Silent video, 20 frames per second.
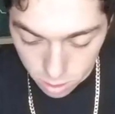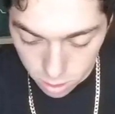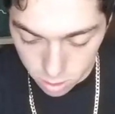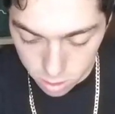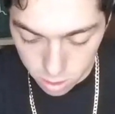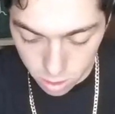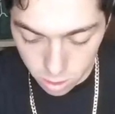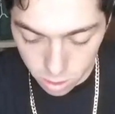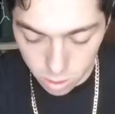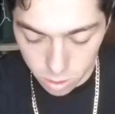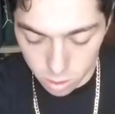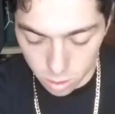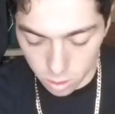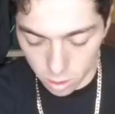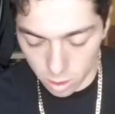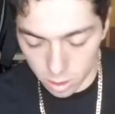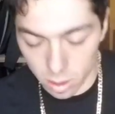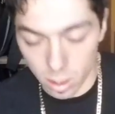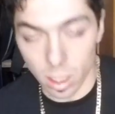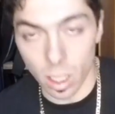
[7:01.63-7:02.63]
because
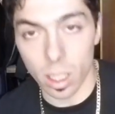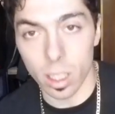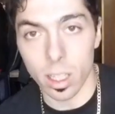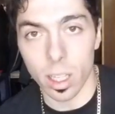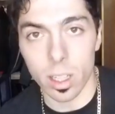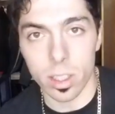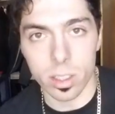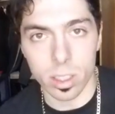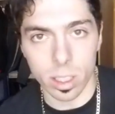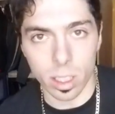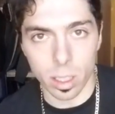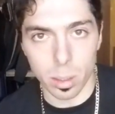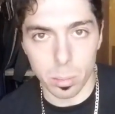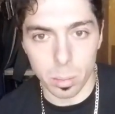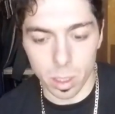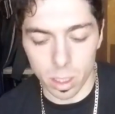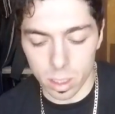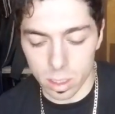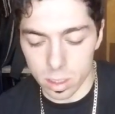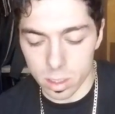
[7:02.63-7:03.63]
it allows you to get a
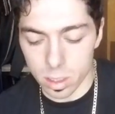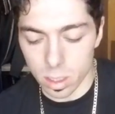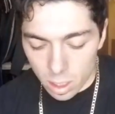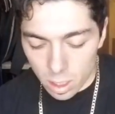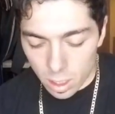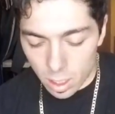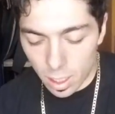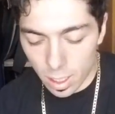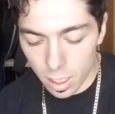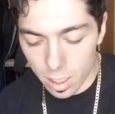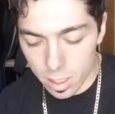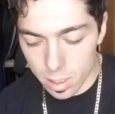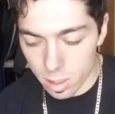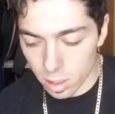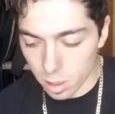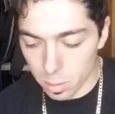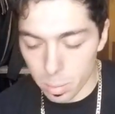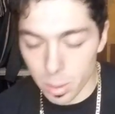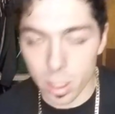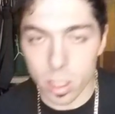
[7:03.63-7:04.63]
buzz. So
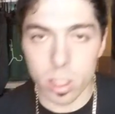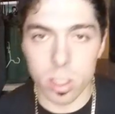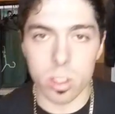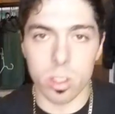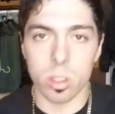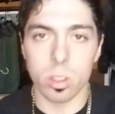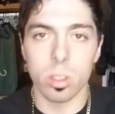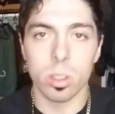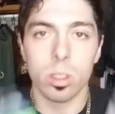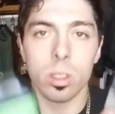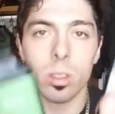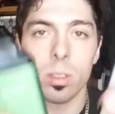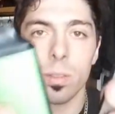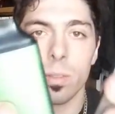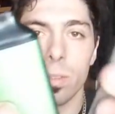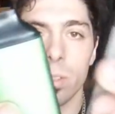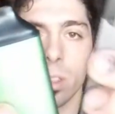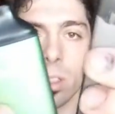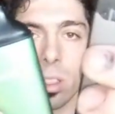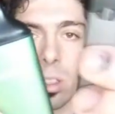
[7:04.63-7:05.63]
compared to the Juul,
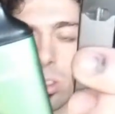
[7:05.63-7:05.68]
it's a